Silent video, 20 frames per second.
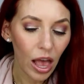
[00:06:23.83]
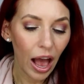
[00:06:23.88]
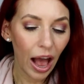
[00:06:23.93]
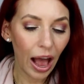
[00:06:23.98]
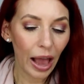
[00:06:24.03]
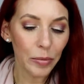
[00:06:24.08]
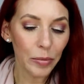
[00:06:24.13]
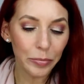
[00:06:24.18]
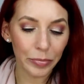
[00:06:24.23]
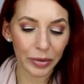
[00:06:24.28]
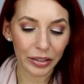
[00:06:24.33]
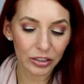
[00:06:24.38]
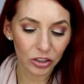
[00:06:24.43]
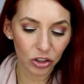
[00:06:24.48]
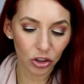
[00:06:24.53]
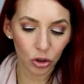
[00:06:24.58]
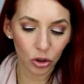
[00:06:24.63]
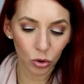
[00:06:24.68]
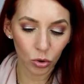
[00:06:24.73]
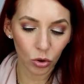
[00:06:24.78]
I
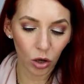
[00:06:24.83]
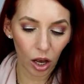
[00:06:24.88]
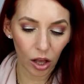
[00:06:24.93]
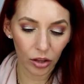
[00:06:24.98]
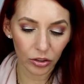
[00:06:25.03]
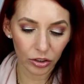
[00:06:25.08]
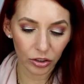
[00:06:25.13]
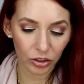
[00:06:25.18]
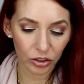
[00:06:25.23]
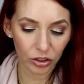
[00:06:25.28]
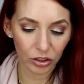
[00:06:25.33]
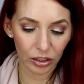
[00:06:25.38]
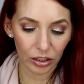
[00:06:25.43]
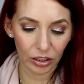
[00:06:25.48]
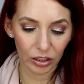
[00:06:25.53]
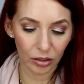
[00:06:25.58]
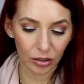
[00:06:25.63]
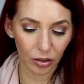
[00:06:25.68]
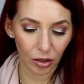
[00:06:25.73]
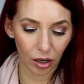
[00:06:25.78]
mixed two colors,
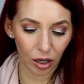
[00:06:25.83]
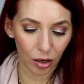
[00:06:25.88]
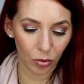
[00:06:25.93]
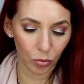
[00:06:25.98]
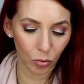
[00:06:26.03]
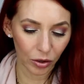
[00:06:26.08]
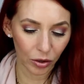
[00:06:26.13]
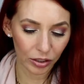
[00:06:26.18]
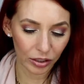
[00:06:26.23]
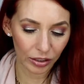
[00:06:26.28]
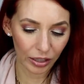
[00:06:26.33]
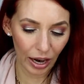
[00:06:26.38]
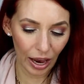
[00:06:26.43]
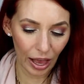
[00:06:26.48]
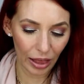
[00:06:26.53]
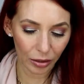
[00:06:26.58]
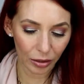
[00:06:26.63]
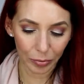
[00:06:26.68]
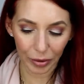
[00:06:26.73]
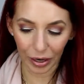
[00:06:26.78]
one in
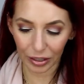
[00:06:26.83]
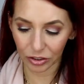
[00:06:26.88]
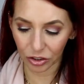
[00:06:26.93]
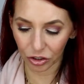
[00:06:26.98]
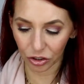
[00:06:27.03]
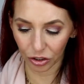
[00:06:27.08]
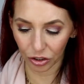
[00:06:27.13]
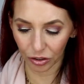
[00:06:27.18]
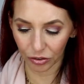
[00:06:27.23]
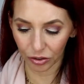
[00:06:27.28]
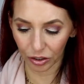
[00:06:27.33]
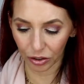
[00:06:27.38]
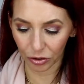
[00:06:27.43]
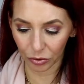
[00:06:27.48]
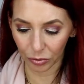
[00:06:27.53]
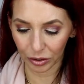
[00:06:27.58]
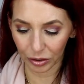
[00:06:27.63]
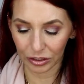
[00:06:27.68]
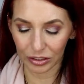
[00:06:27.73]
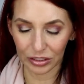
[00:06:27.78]
alabaster and the other
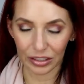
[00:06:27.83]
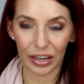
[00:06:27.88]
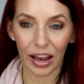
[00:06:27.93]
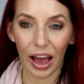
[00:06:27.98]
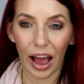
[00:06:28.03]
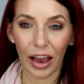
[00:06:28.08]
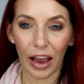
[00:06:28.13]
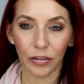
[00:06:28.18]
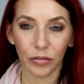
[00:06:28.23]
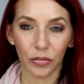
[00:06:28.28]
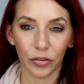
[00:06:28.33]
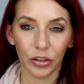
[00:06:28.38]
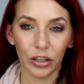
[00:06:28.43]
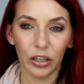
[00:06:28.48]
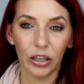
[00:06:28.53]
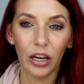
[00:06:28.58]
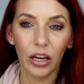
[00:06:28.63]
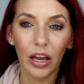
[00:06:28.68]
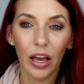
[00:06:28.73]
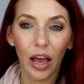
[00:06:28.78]
one is in
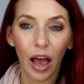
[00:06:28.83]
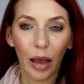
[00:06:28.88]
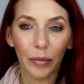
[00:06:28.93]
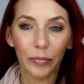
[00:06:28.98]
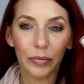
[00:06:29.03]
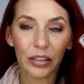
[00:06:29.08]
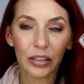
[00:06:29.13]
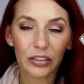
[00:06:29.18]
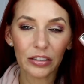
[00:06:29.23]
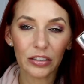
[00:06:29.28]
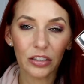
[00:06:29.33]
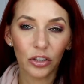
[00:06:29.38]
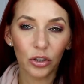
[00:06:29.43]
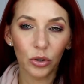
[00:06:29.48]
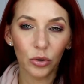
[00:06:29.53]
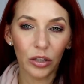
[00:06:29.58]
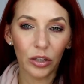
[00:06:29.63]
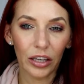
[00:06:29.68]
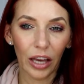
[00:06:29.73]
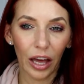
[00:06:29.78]
ivory. I mix the
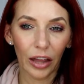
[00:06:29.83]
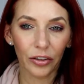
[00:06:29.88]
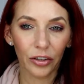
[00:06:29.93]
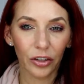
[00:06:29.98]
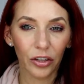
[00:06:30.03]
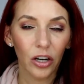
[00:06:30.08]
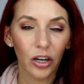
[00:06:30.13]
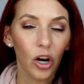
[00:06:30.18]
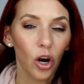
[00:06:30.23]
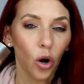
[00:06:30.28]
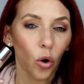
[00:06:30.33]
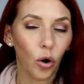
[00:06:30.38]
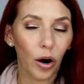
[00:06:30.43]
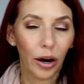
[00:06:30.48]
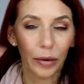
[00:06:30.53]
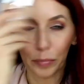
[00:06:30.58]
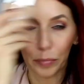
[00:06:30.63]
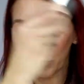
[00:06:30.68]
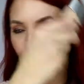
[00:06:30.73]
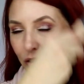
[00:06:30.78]
two together, or
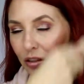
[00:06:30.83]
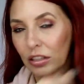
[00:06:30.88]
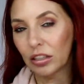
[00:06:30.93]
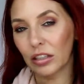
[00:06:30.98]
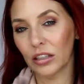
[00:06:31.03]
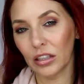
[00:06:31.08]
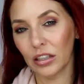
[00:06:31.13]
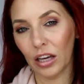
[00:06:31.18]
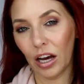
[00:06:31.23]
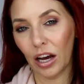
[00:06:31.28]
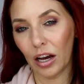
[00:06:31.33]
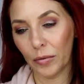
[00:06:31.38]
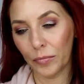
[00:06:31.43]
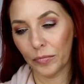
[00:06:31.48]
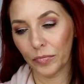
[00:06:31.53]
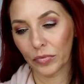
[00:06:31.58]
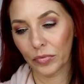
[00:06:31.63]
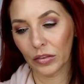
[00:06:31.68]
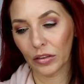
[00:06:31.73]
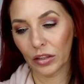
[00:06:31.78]
I put
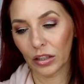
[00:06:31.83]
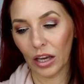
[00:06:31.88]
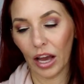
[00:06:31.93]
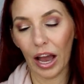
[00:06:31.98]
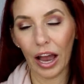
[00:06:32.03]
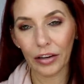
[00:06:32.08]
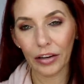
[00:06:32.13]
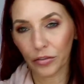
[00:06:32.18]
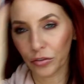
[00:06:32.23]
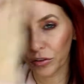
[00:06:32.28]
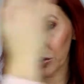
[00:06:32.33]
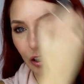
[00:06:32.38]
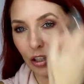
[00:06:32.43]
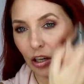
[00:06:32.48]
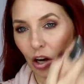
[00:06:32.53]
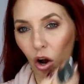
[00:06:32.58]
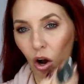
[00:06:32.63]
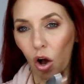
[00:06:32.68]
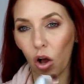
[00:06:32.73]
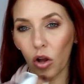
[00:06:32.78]
the
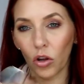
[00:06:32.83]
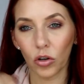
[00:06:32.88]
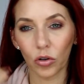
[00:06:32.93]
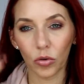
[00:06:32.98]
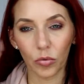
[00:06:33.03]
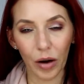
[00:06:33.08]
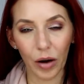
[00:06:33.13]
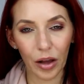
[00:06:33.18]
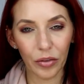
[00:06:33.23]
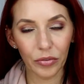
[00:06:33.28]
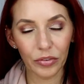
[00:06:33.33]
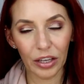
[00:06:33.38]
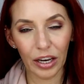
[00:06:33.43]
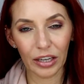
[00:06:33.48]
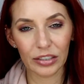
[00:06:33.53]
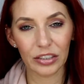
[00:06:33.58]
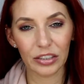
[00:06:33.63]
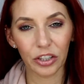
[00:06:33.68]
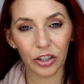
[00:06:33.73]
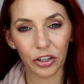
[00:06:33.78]
ivory all around the
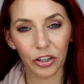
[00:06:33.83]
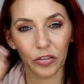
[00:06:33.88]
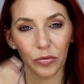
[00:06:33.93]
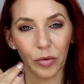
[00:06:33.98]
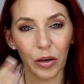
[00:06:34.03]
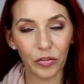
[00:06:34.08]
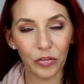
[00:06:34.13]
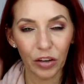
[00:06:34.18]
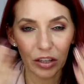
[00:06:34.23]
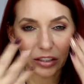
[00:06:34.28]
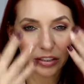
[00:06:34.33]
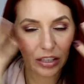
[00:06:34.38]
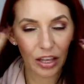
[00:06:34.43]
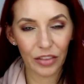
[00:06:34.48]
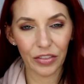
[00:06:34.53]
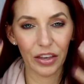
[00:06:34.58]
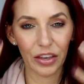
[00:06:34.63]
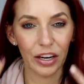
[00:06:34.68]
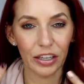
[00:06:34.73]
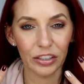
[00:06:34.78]
exterior of my face,
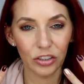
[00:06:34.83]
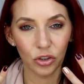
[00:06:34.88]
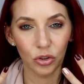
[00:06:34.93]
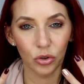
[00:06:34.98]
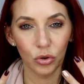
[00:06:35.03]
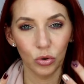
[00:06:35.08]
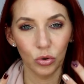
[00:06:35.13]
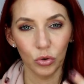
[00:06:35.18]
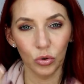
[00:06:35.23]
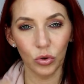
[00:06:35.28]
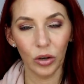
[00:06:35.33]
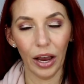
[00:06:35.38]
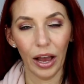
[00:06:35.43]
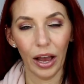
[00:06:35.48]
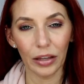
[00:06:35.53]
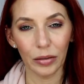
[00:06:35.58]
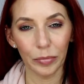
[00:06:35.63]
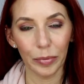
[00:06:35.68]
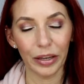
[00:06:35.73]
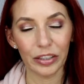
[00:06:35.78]
and then I do
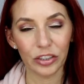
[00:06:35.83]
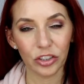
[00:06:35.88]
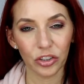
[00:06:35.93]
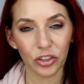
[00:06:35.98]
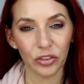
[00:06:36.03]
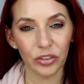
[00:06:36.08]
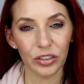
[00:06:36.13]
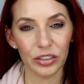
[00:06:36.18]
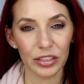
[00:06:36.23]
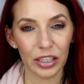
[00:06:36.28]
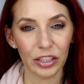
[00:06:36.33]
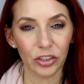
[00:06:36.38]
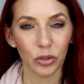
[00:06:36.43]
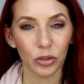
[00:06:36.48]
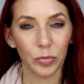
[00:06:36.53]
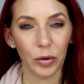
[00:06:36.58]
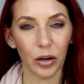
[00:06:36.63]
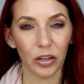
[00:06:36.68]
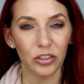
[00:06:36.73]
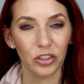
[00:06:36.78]
alabaster in the center
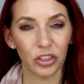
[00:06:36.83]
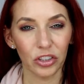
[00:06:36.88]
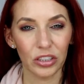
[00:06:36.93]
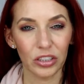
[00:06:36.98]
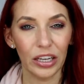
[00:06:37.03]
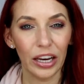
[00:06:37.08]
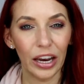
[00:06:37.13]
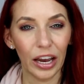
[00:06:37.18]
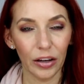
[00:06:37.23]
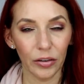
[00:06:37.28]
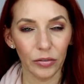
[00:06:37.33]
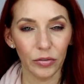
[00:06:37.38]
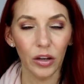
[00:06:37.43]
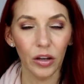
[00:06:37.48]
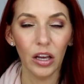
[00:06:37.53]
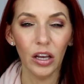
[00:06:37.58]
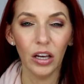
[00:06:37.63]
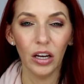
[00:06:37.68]
part just to have